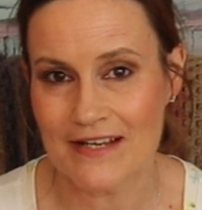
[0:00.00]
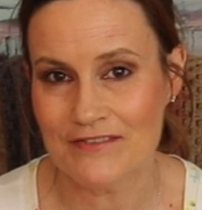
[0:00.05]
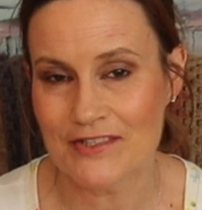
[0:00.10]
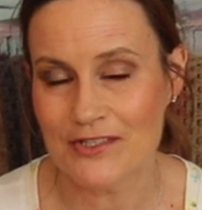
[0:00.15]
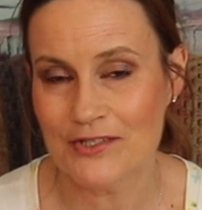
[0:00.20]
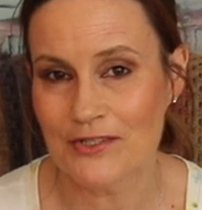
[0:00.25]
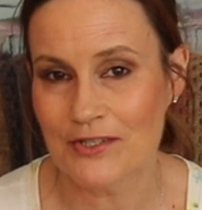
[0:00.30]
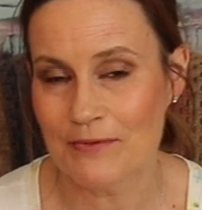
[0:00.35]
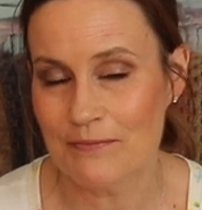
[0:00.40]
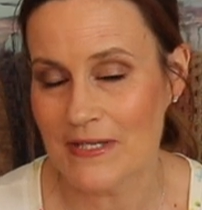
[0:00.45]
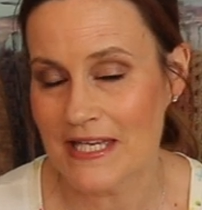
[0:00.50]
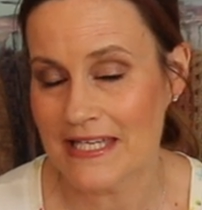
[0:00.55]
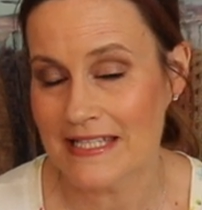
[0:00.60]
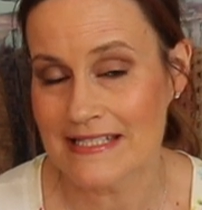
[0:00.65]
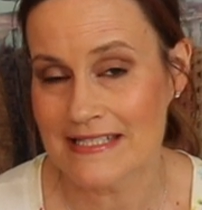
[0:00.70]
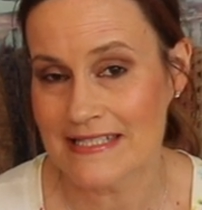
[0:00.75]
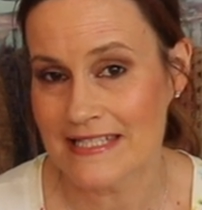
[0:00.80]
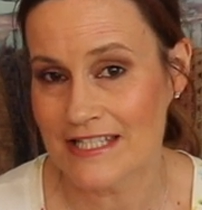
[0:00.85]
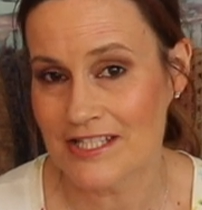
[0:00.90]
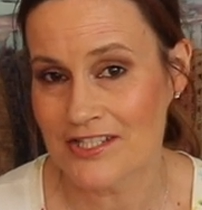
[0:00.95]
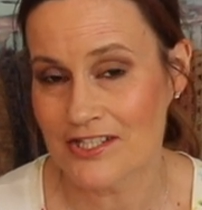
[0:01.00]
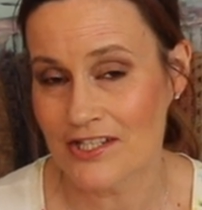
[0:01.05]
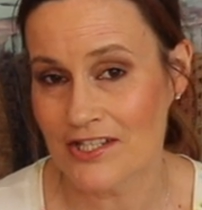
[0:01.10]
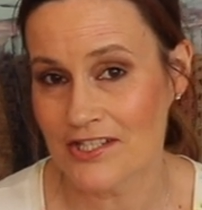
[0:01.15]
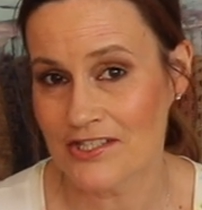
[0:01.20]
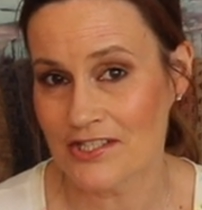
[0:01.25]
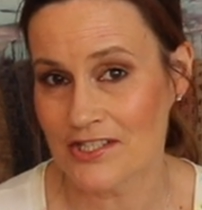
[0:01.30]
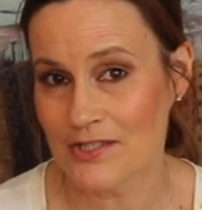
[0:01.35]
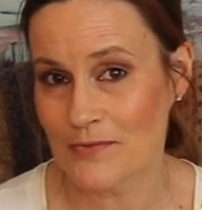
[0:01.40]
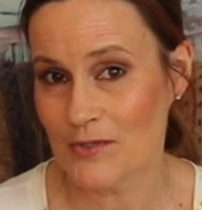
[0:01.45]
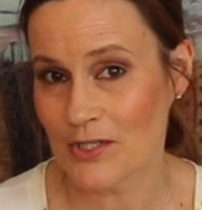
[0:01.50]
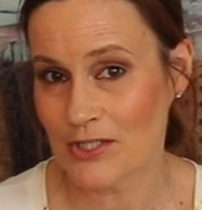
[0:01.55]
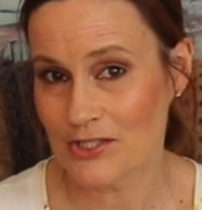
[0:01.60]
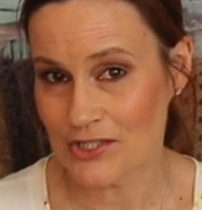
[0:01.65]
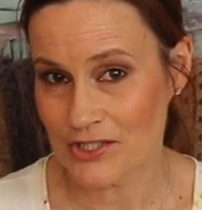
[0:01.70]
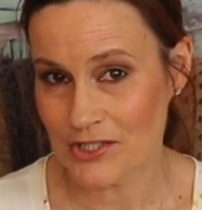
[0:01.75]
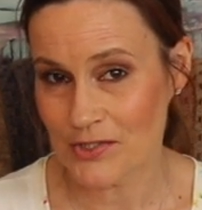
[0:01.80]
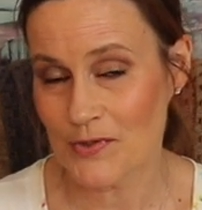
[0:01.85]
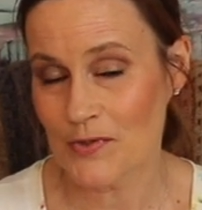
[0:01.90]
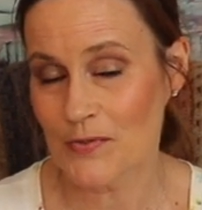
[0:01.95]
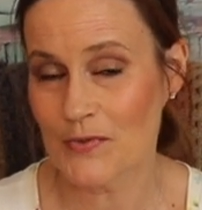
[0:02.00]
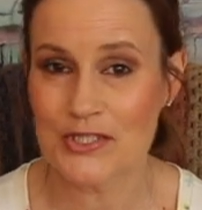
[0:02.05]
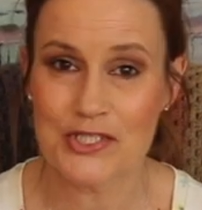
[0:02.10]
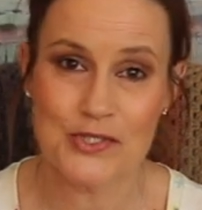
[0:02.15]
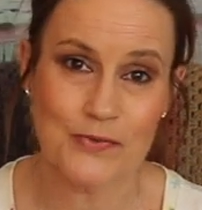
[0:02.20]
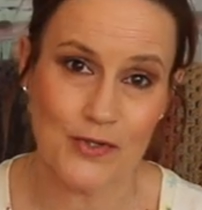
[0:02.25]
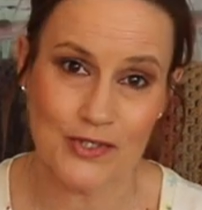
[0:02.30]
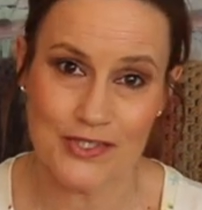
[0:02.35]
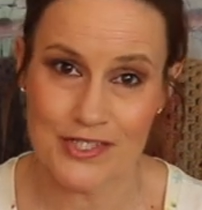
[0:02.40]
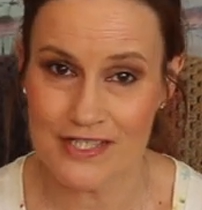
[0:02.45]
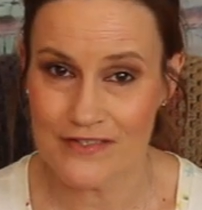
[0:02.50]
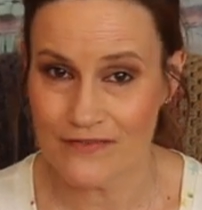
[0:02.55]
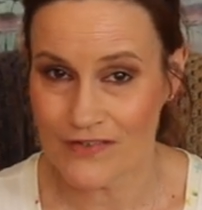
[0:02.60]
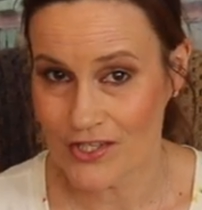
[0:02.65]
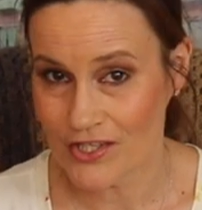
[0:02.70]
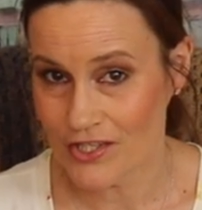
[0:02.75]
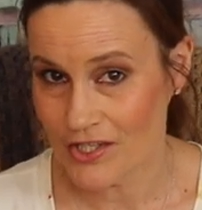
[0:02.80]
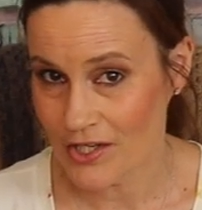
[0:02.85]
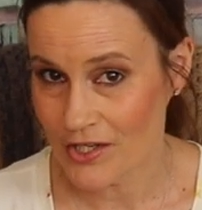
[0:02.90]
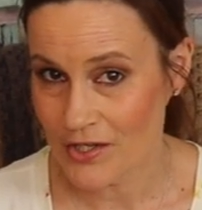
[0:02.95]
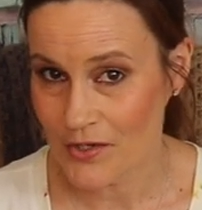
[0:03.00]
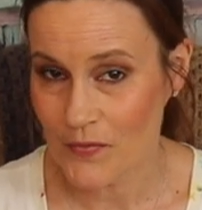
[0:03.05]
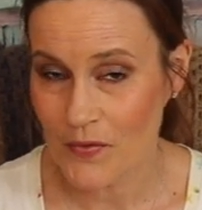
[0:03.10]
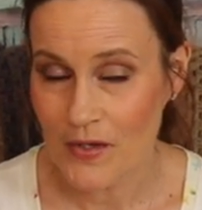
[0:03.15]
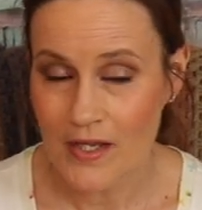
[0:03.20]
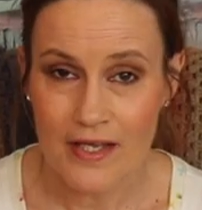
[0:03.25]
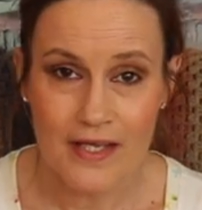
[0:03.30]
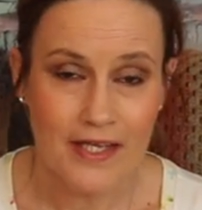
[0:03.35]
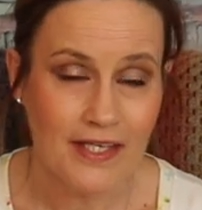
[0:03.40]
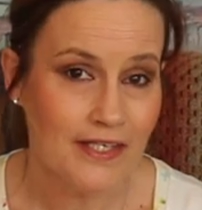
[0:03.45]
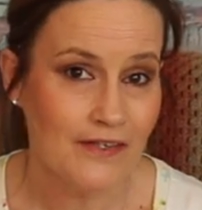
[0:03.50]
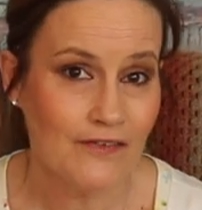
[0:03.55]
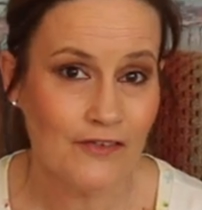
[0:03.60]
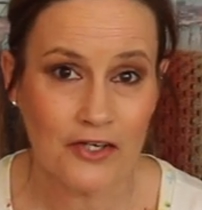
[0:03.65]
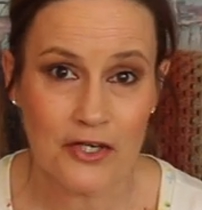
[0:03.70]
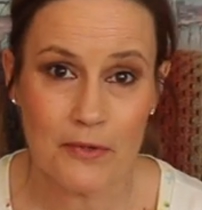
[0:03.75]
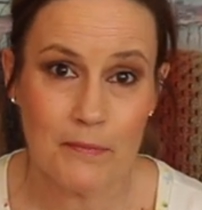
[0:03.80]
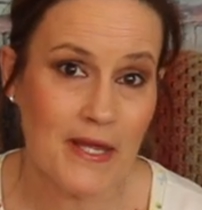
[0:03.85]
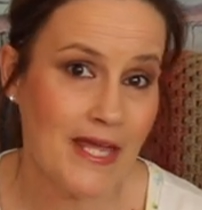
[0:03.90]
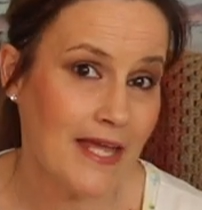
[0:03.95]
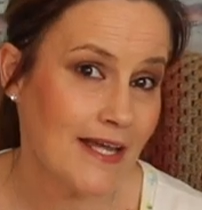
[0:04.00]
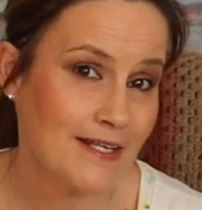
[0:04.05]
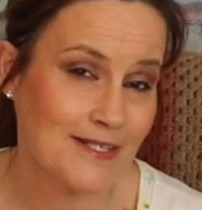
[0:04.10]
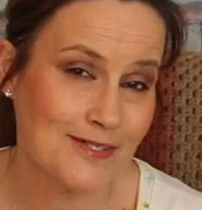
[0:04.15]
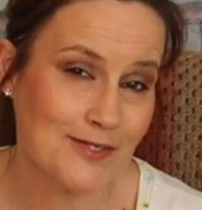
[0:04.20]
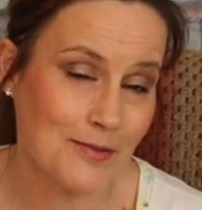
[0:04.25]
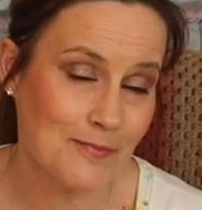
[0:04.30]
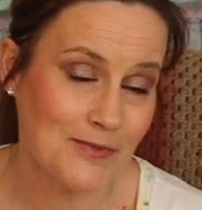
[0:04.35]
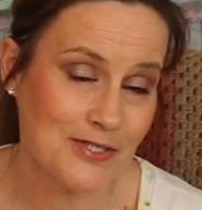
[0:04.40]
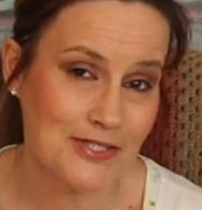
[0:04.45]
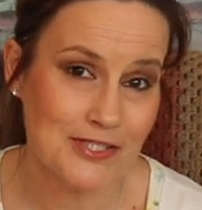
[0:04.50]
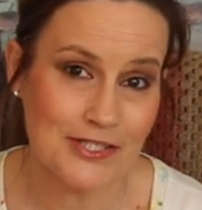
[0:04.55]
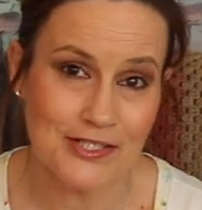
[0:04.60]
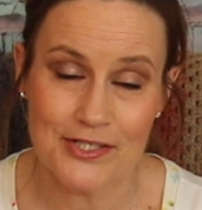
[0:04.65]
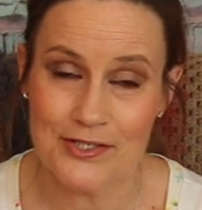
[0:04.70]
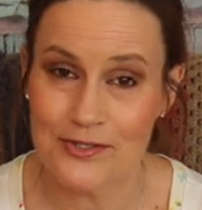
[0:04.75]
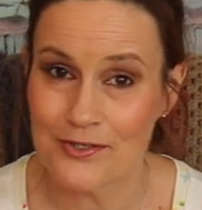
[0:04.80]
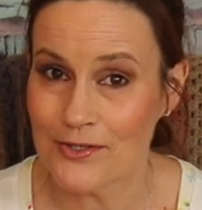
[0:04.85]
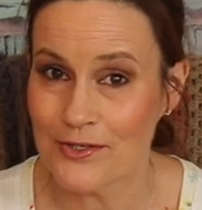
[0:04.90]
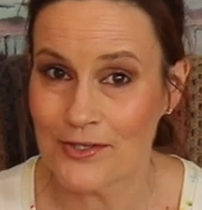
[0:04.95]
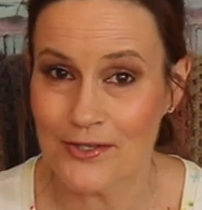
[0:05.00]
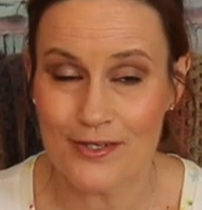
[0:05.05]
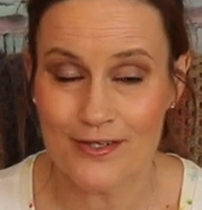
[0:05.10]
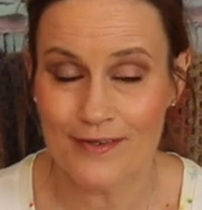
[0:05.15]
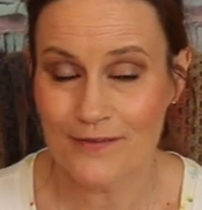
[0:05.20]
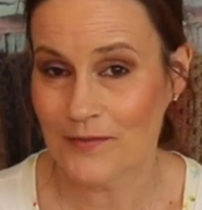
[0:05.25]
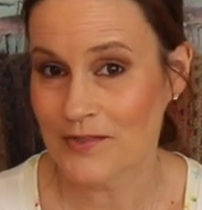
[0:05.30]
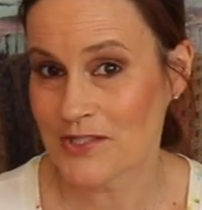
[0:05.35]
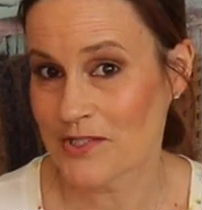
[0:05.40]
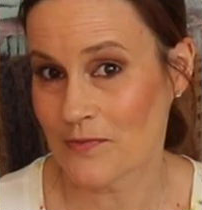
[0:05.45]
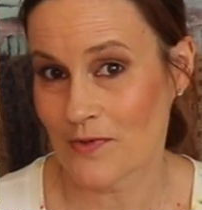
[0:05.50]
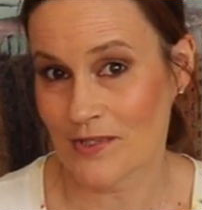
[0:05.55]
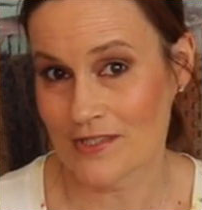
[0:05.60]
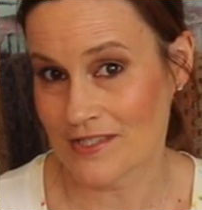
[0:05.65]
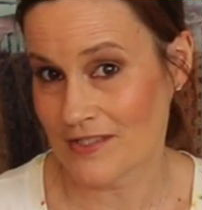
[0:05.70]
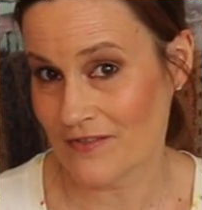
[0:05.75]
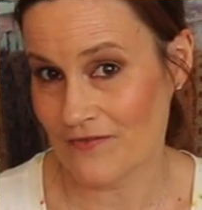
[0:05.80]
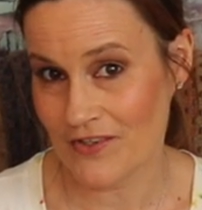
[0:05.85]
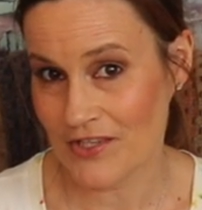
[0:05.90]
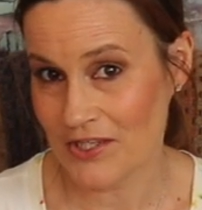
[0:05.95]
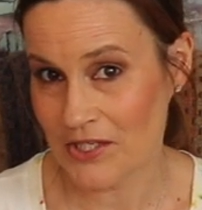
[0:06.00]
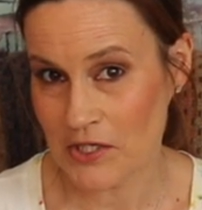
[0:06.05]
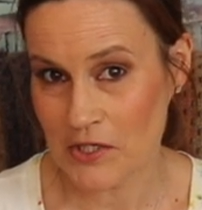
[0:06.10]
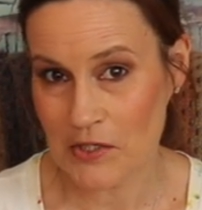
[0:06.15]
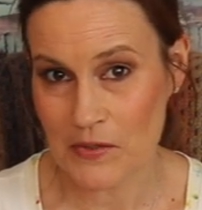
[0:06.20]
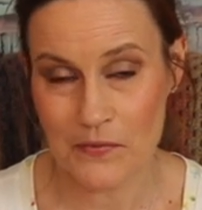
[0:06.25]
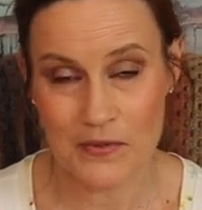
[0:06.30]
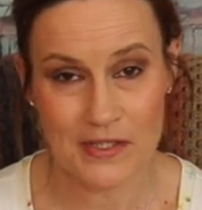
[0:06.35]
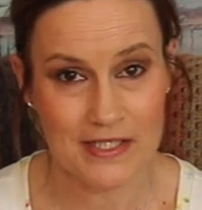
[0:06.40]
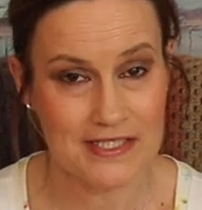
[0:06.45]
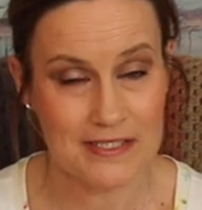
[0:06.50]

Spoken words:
having a go at making t-shirts and you weren't sure which ones for you, you've got to make some until you know which ones are for you.